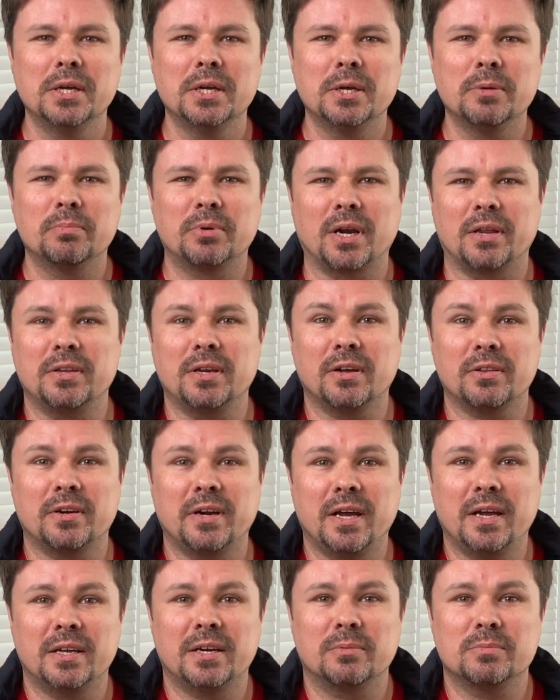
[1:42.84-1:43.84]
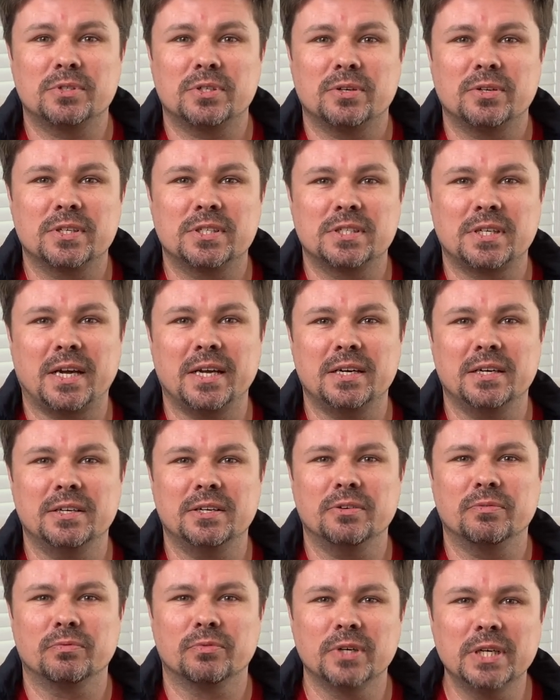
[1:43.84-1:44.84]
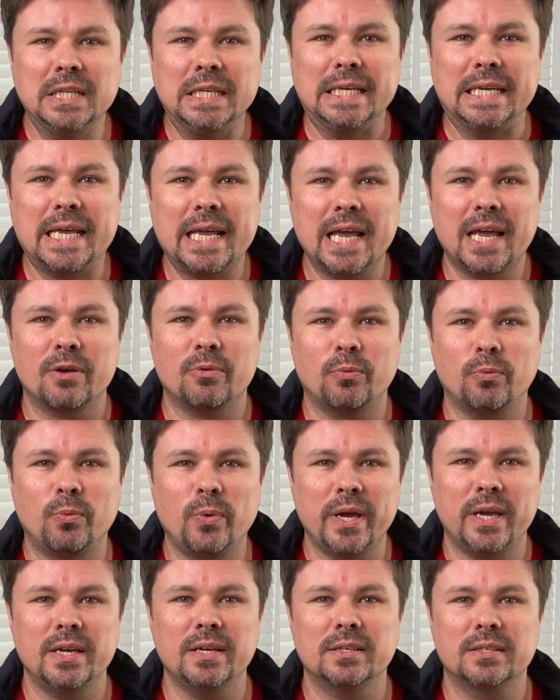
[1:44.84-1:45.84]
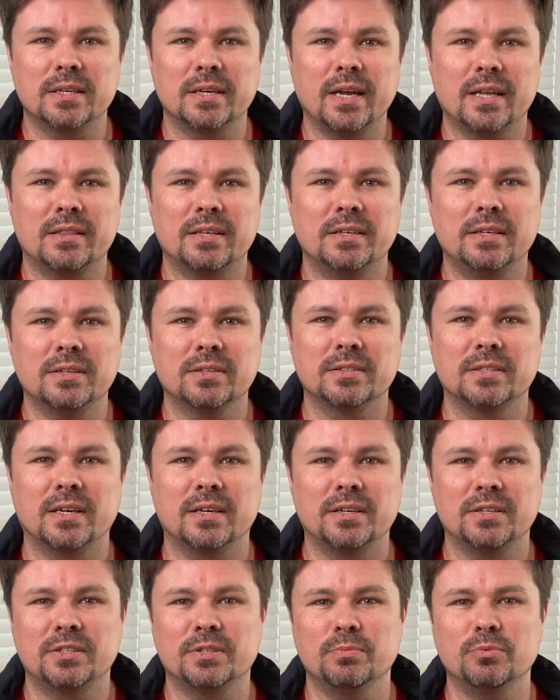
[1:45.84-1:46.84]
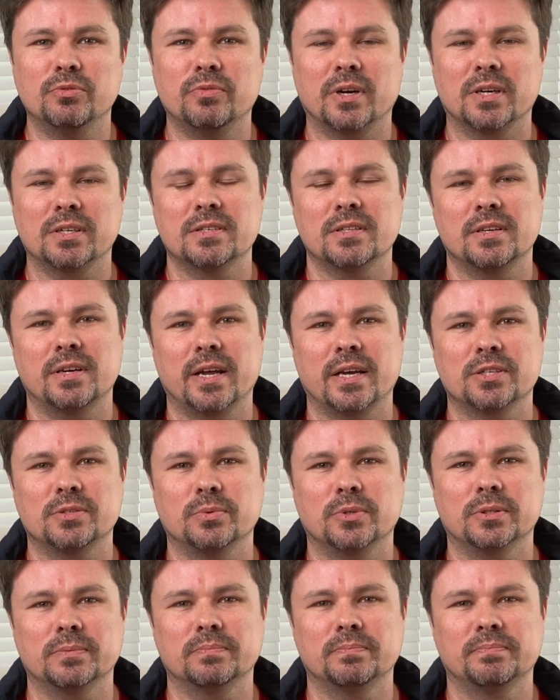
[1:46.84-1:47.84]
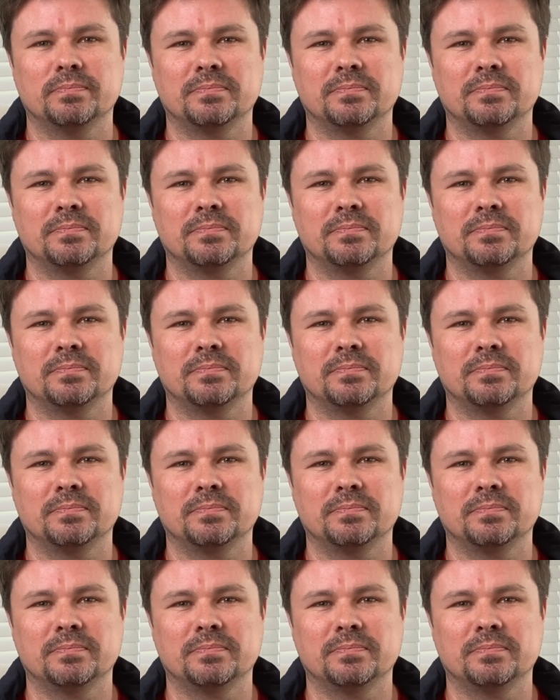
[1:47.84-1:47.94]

But on the other hand, I'm so excited and really can't wait to get the deal done and to move on to the next one.